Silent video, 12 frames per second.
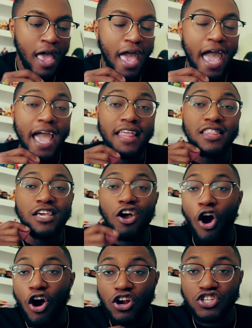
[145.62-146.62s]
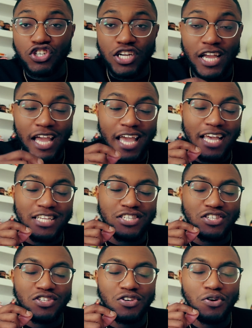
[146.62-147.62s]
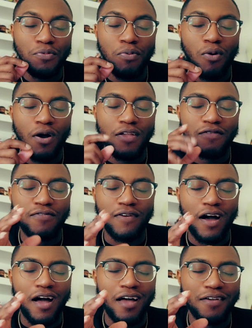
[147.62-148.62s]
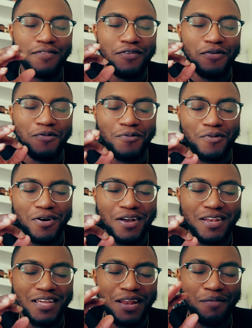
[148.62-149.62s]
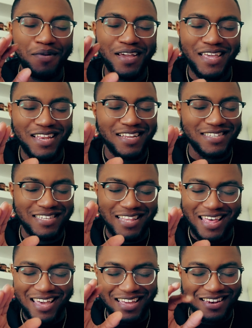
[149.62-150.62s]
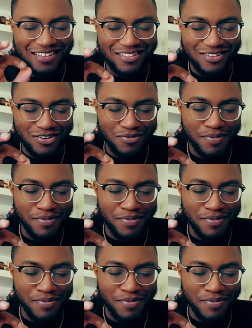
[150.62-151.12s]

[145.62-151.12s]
and the RG is 2.51, and I'm gonna get into that in a little